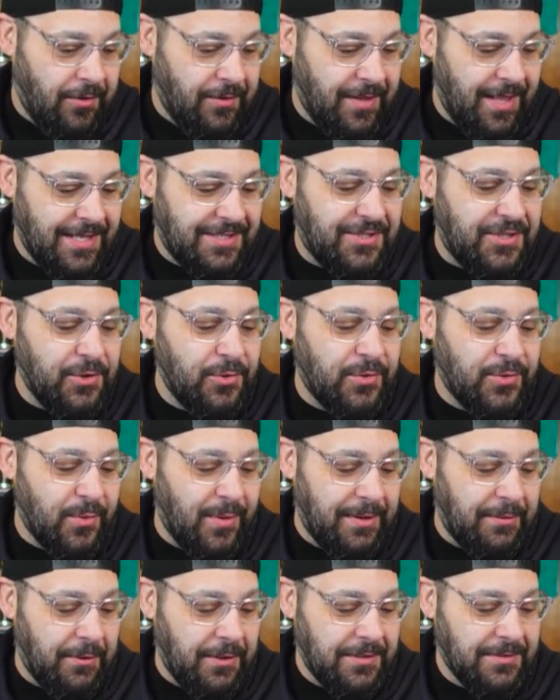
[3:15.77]
no, that's two
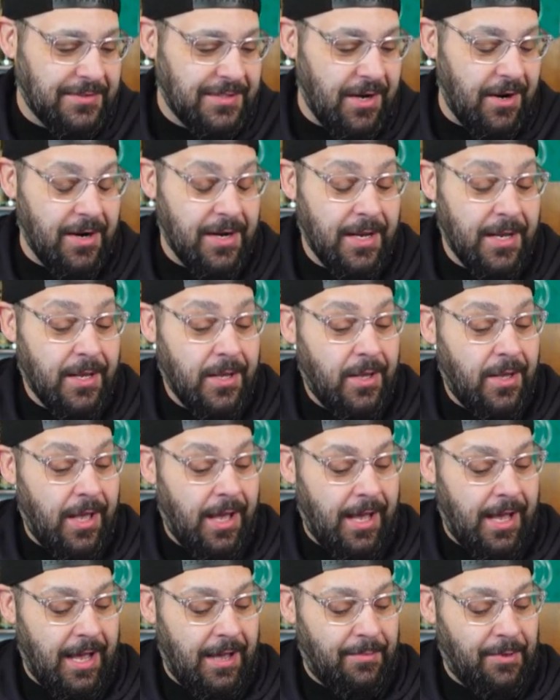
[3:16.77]
twenty one. Sorry. Okay.
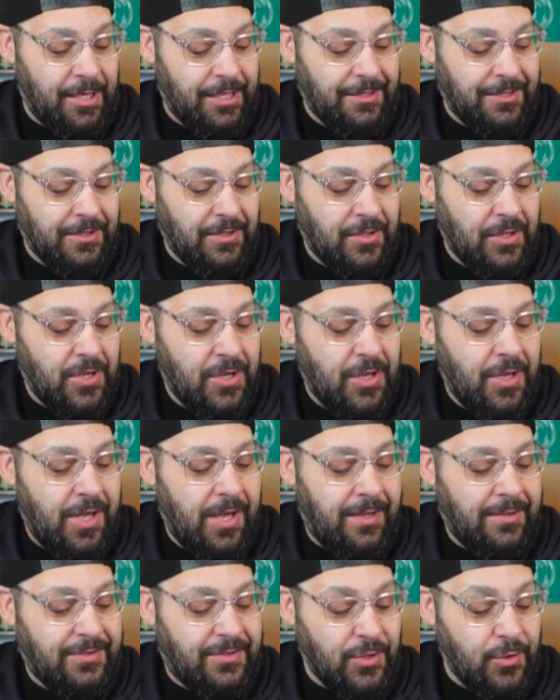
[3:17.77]
Uh, but,
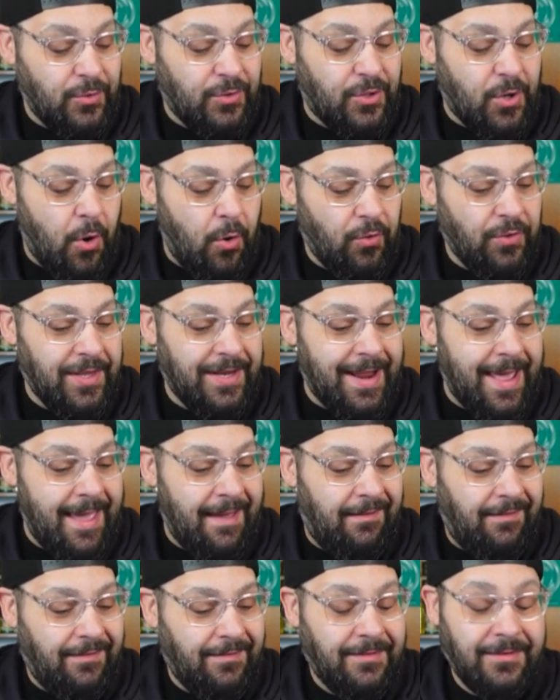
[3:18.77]
dude, golden
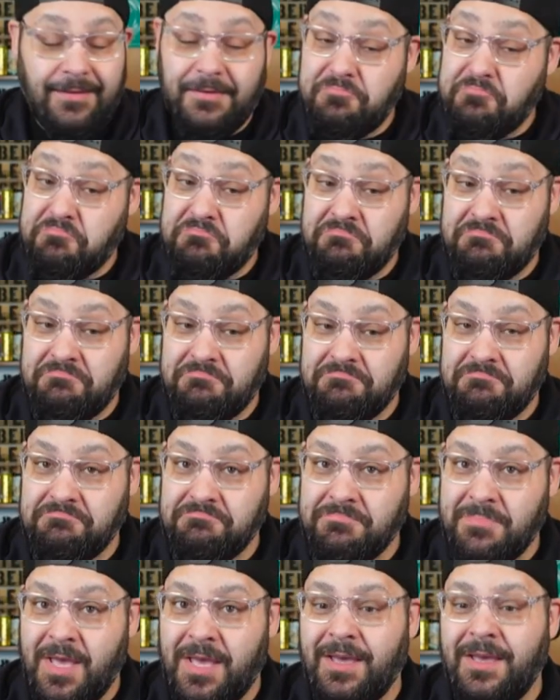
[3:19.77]
ale.
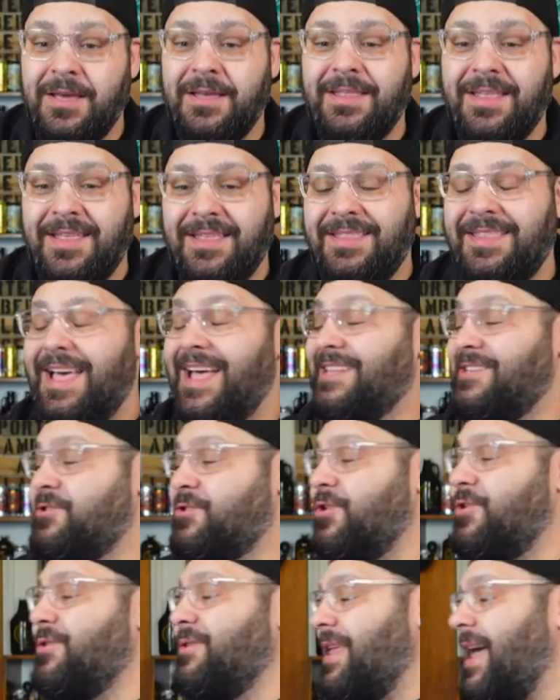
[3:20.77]
Right on. I, we haven't had
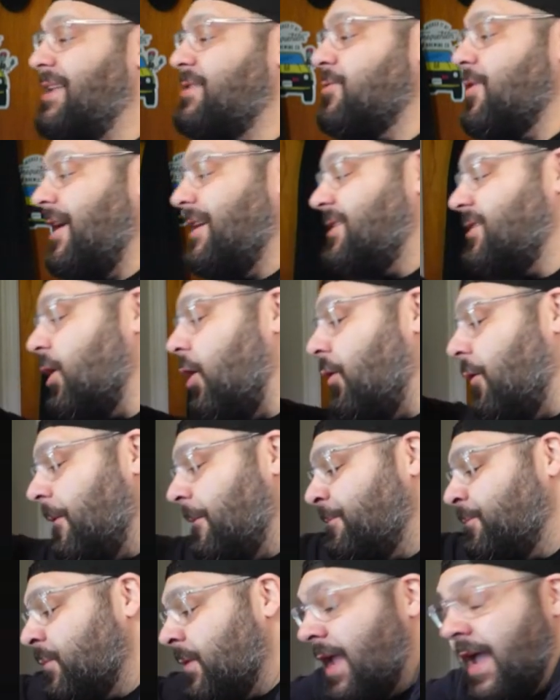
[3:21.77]
a golden ale from.
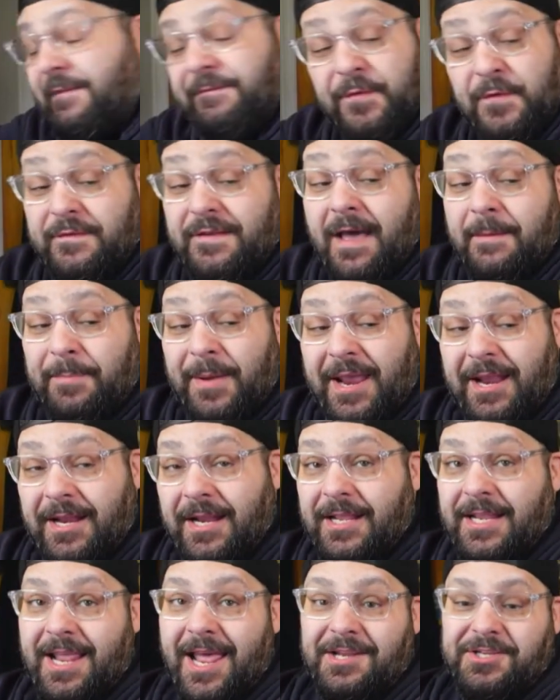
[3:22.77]
If you're not paying
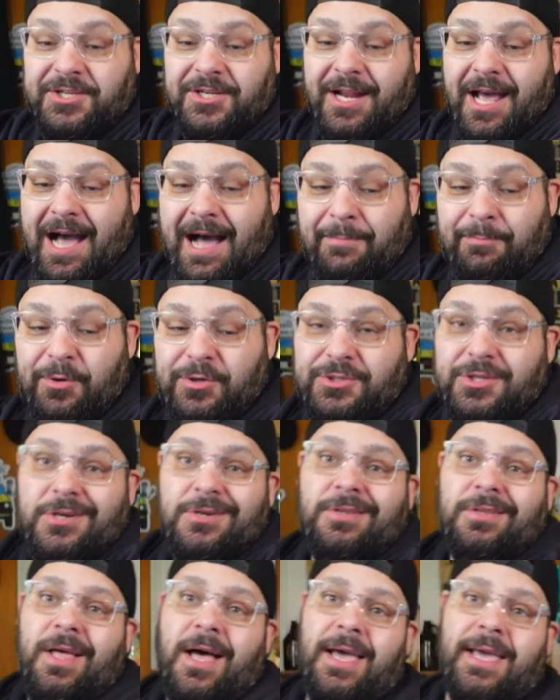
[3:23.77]
attention to Hop
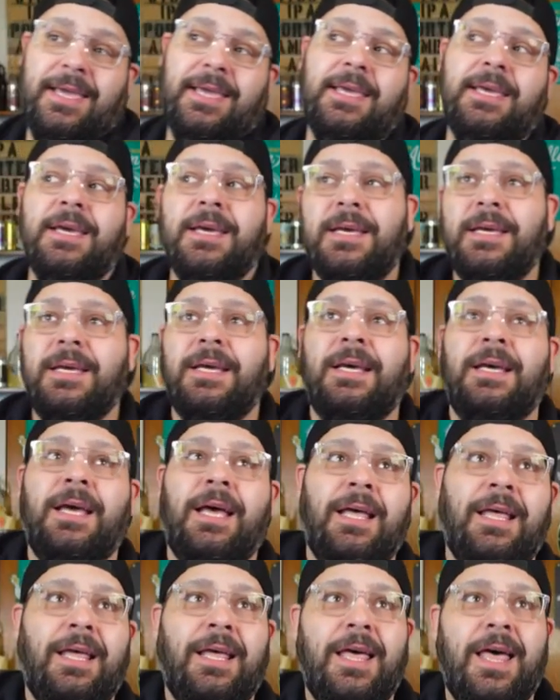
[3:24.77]
Butcher, like, on